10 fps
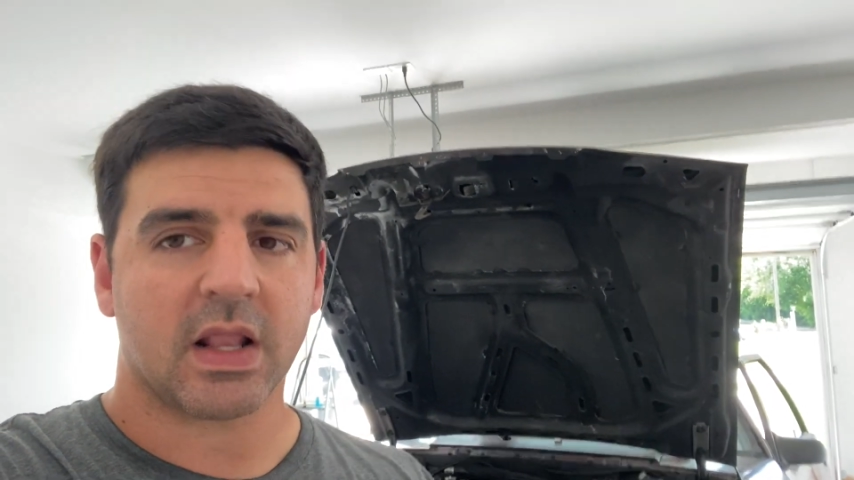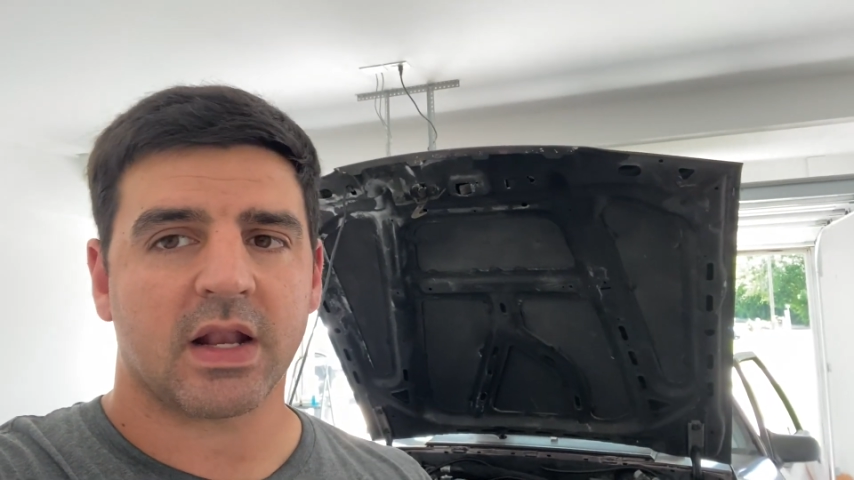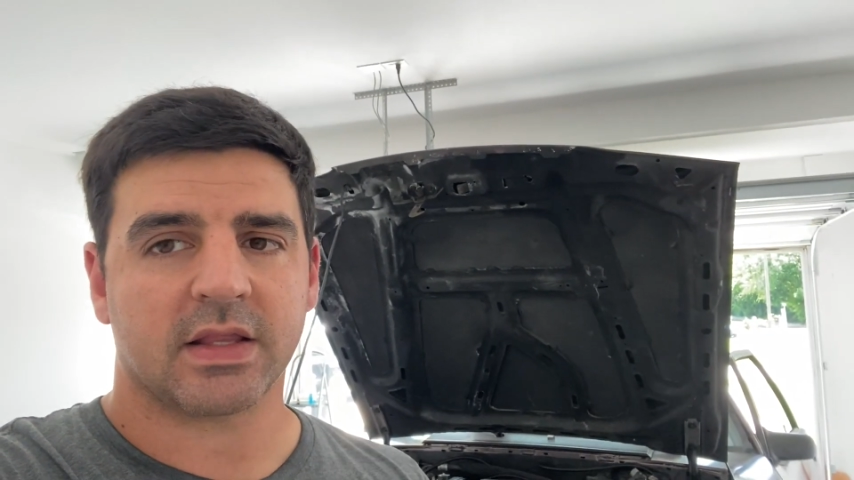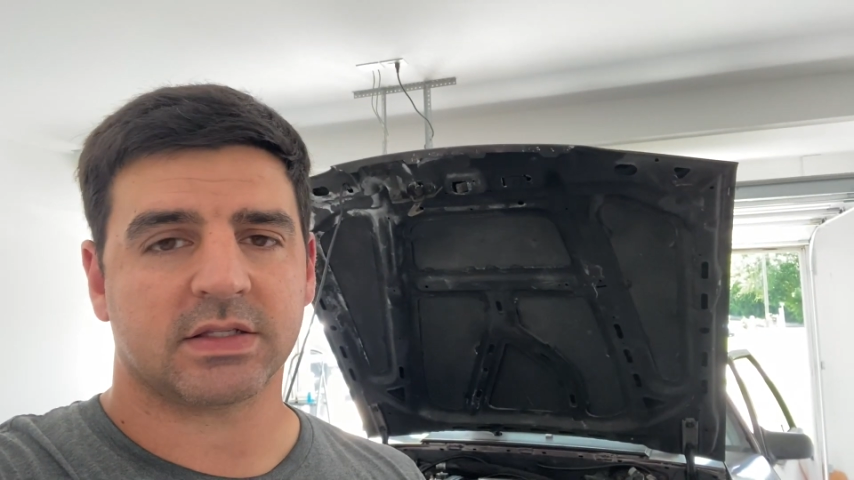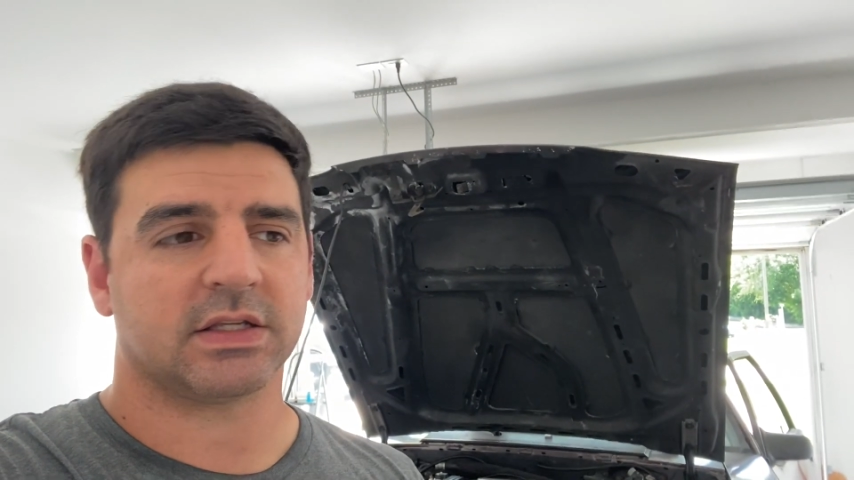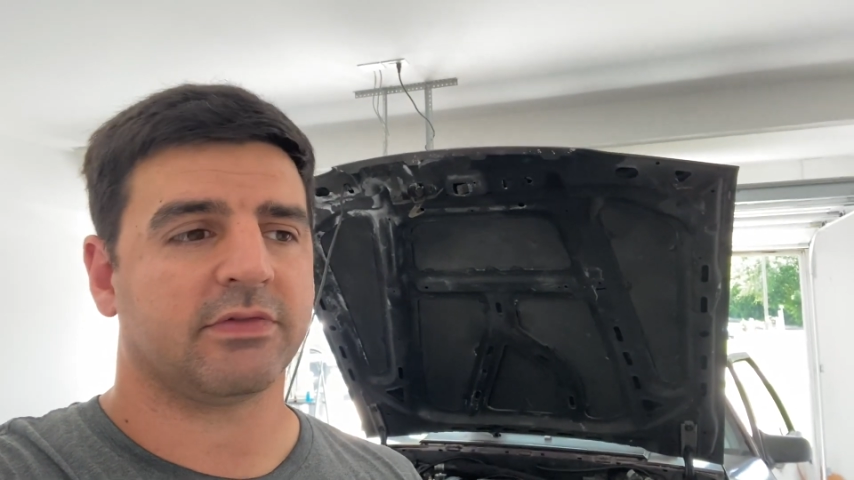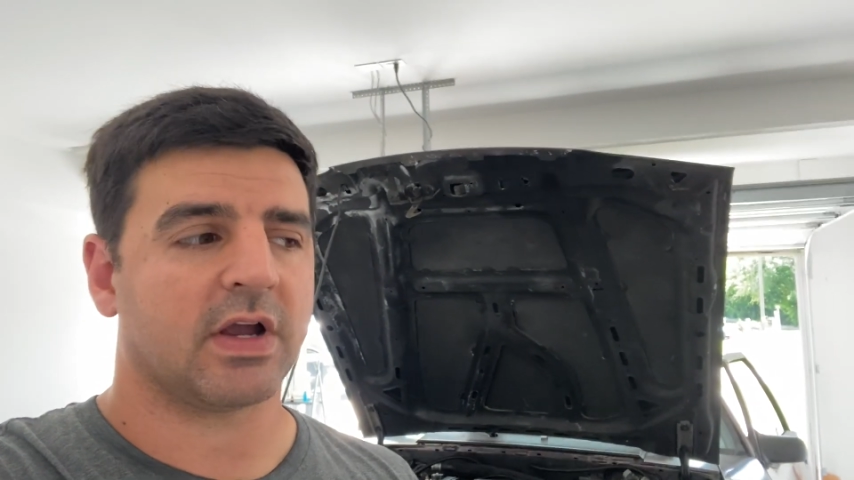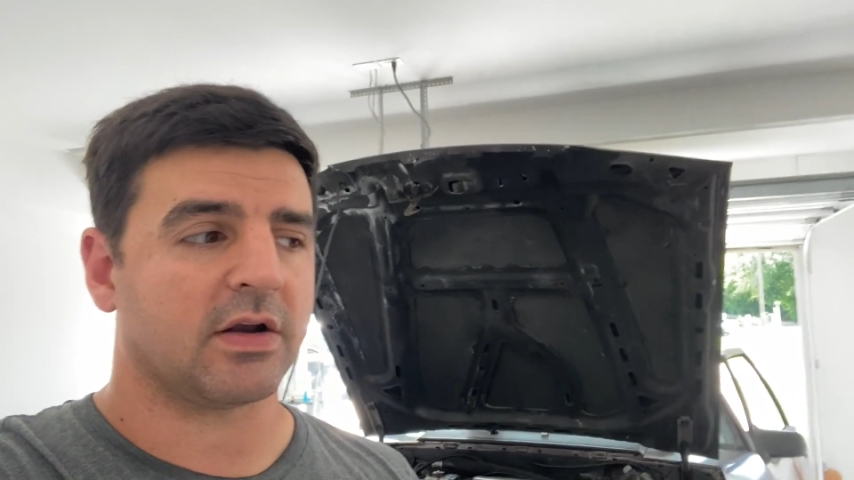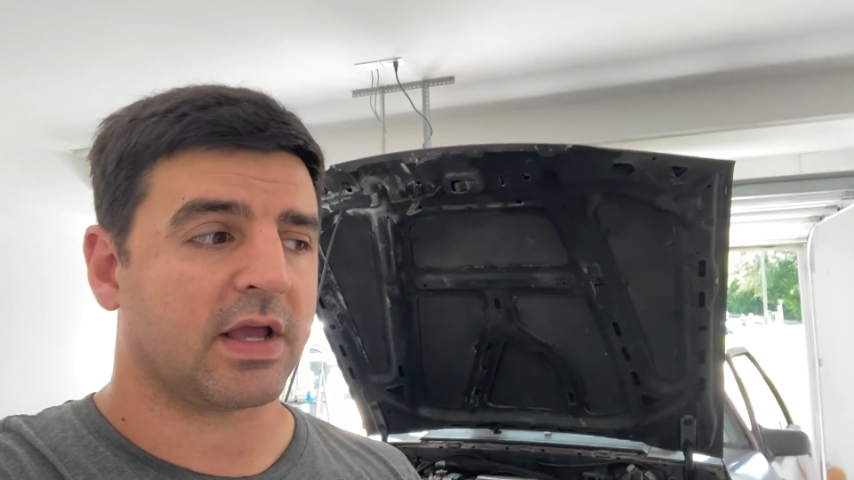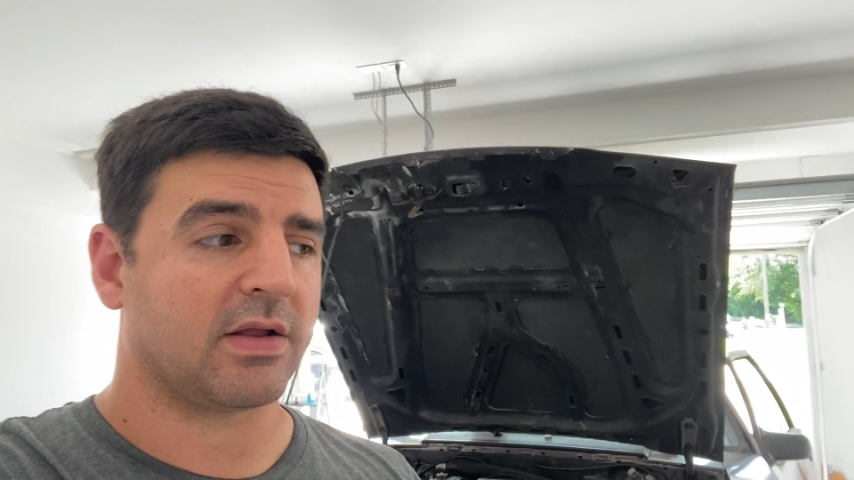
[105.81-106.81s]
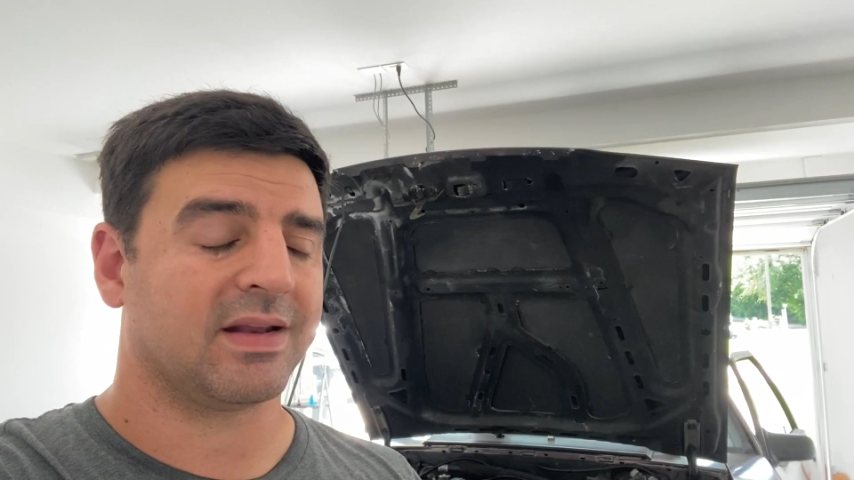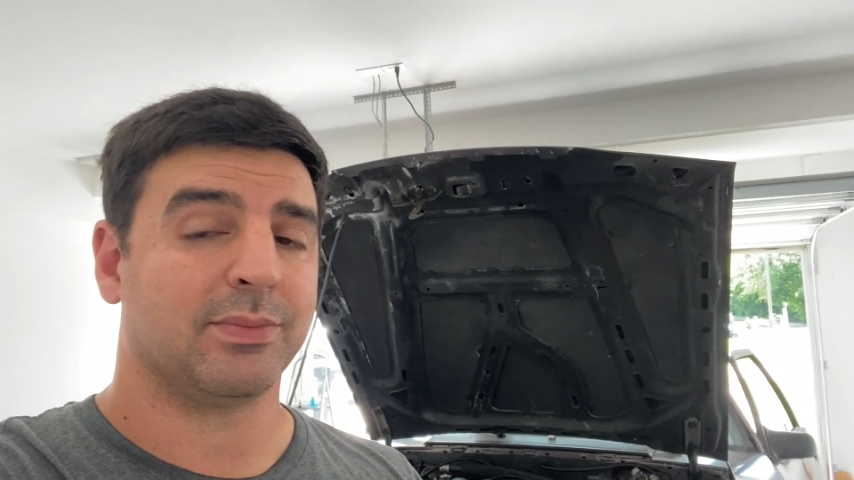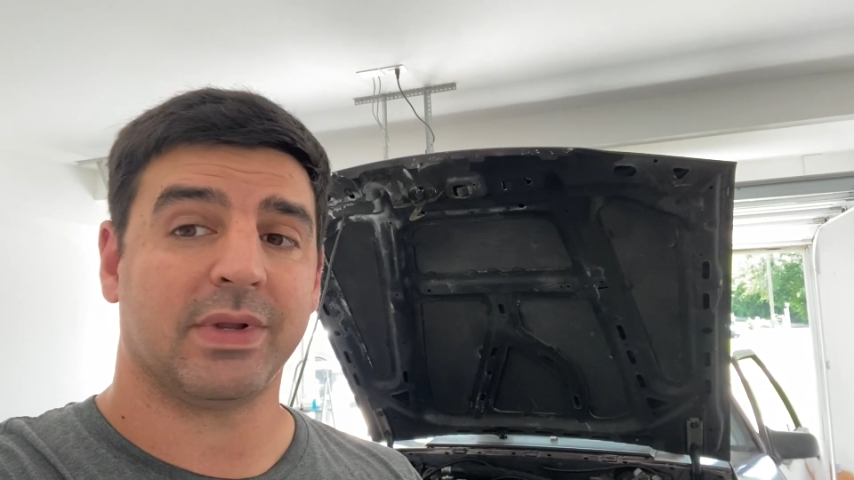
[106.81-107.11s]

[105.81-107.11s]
a lot of that stuff ironed out,